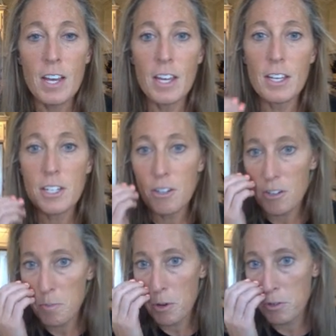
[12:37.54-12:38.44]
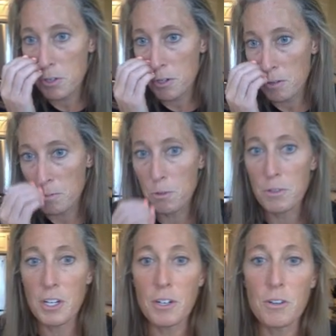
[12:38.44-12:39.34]
Anterior and posterior root
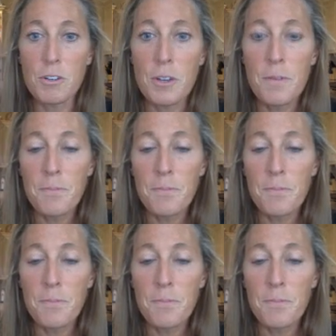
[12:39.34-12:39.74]
tears.